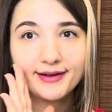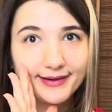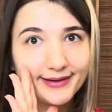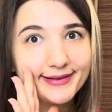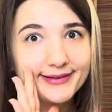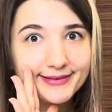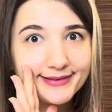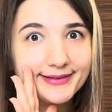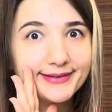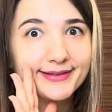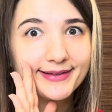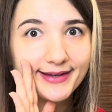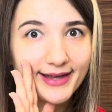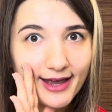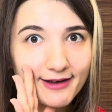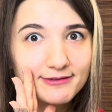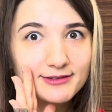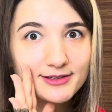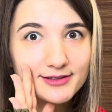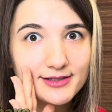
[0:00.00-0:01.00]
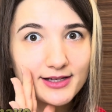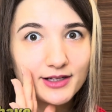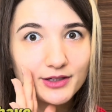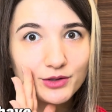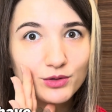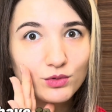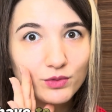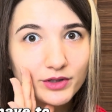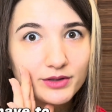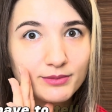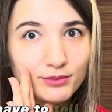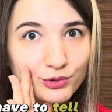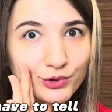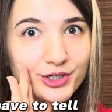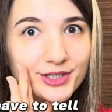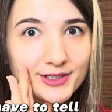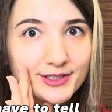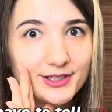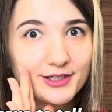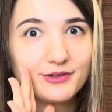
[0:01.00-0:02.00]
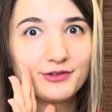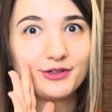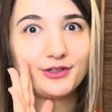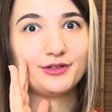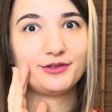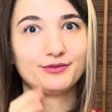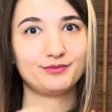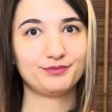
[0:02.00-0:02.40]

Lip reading: I think I have to tell you one more secret.